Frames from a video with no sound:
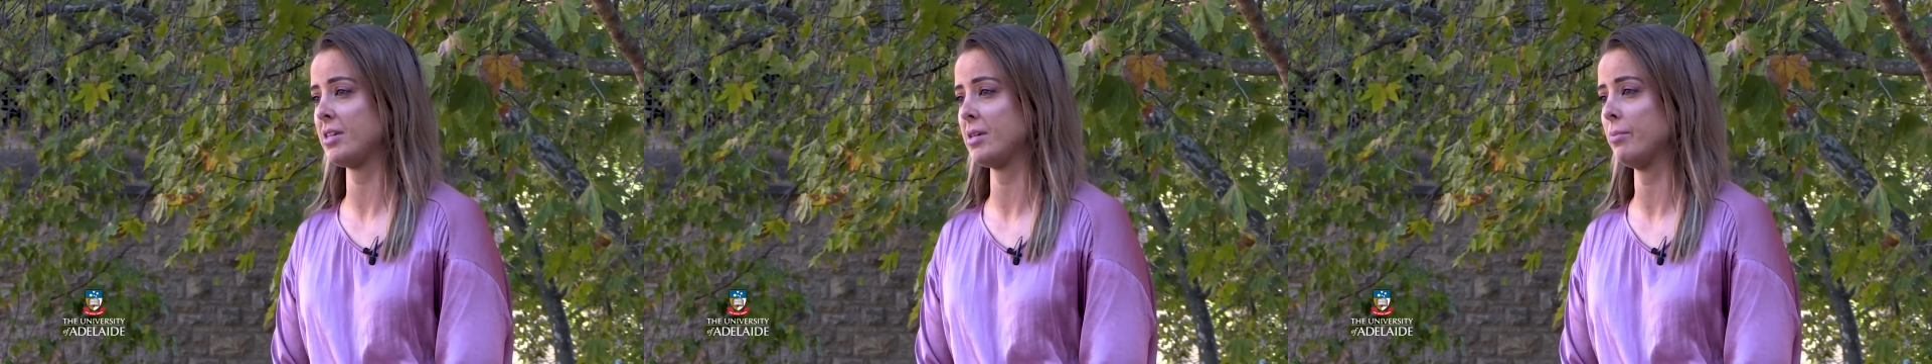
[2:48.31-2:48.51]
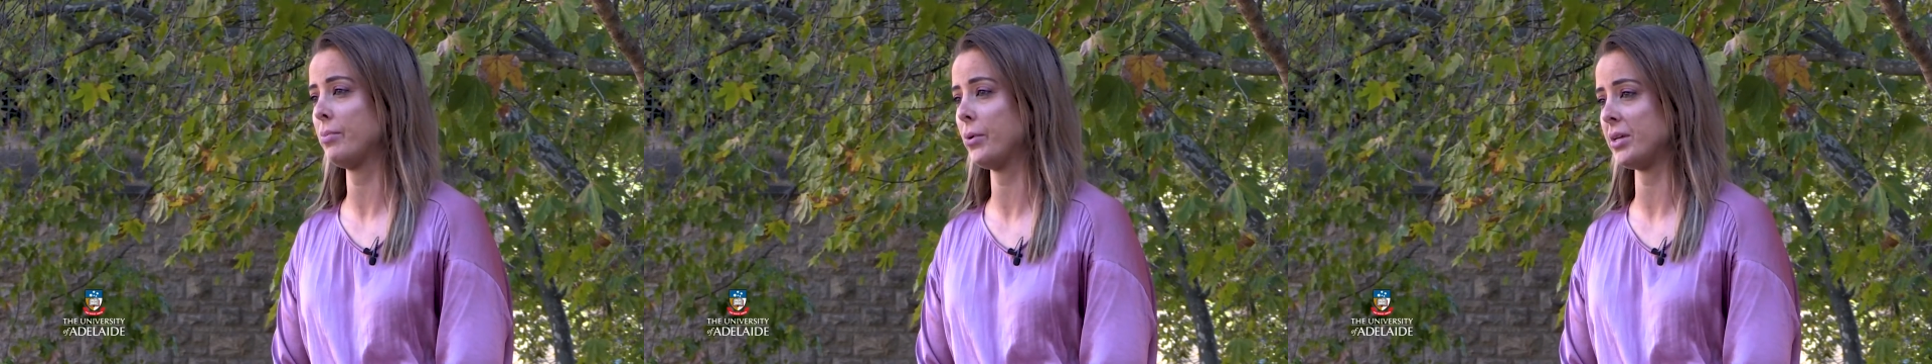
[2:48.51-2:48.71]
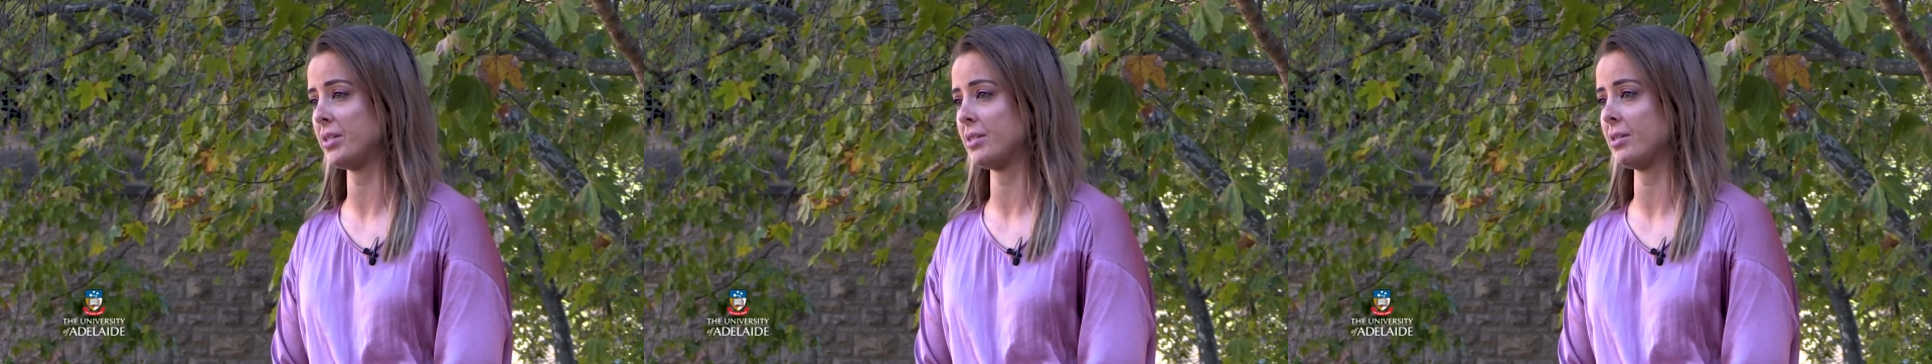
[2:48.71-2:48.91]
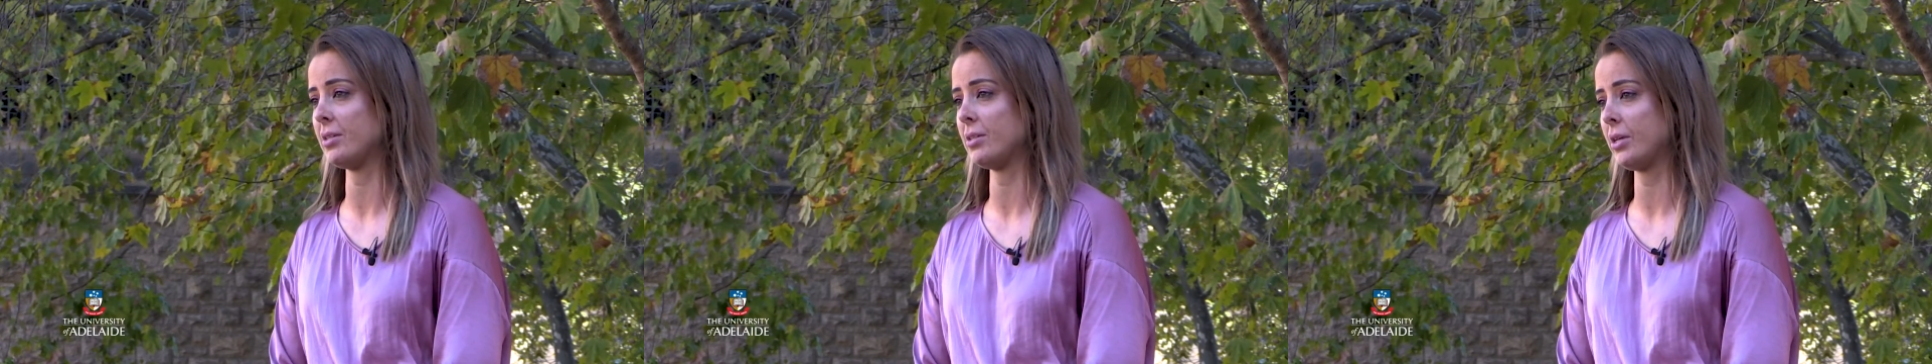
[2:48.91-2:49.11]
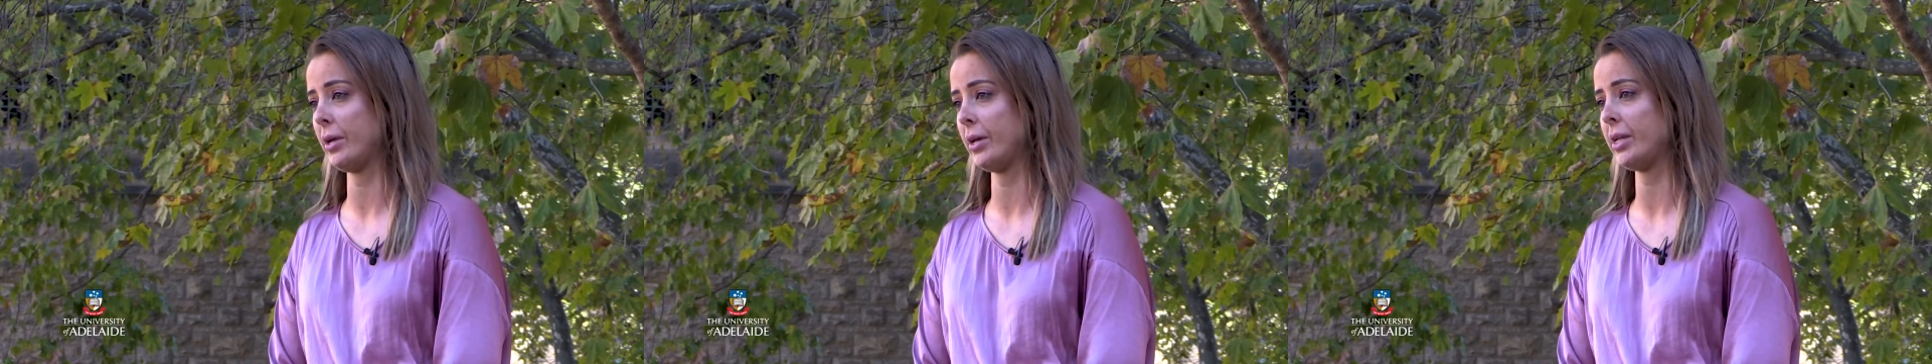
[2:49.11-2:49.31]
the appointed
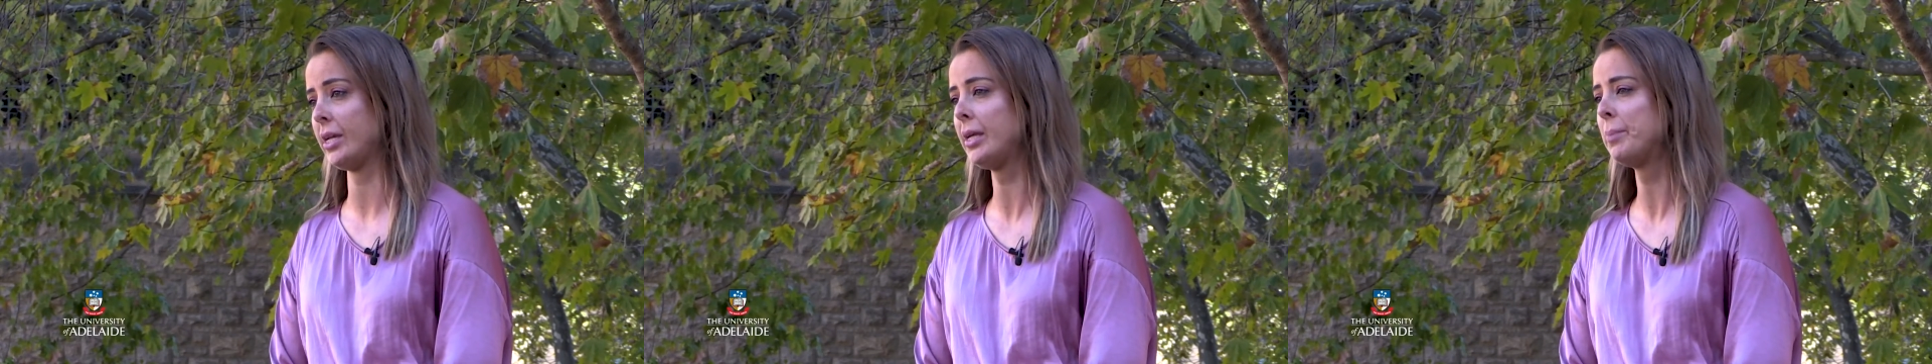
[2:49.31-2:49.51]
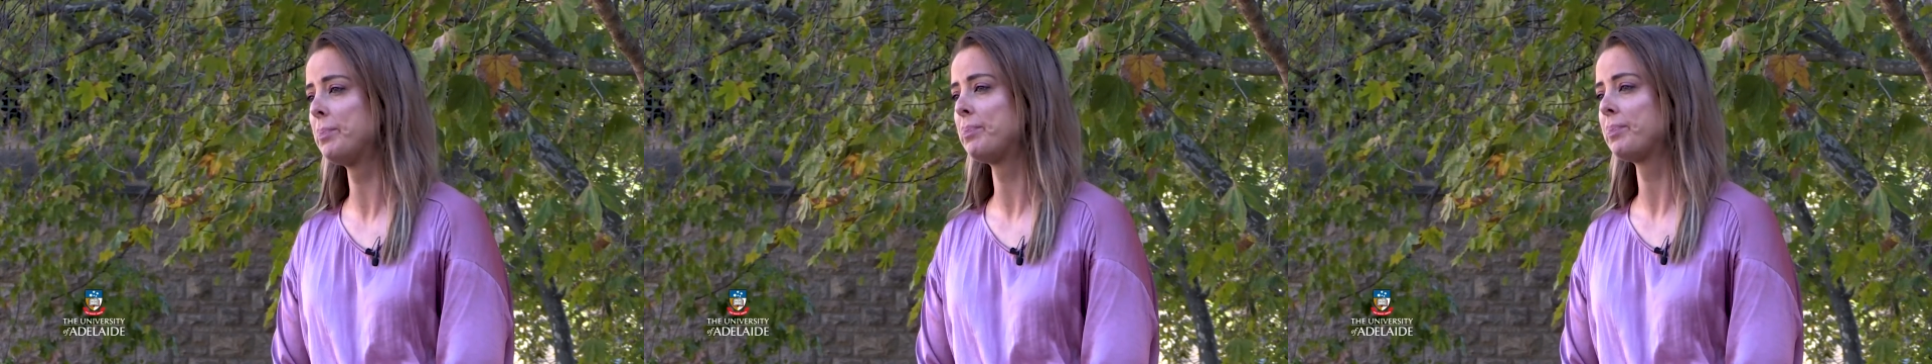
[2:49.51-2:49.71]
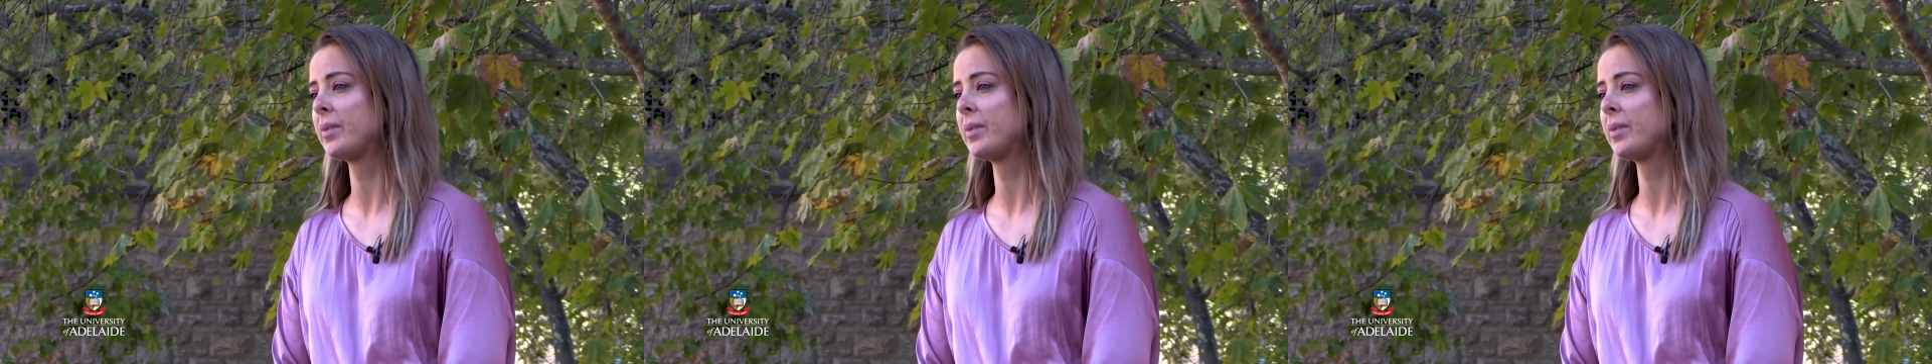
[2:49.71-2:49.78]
attorney,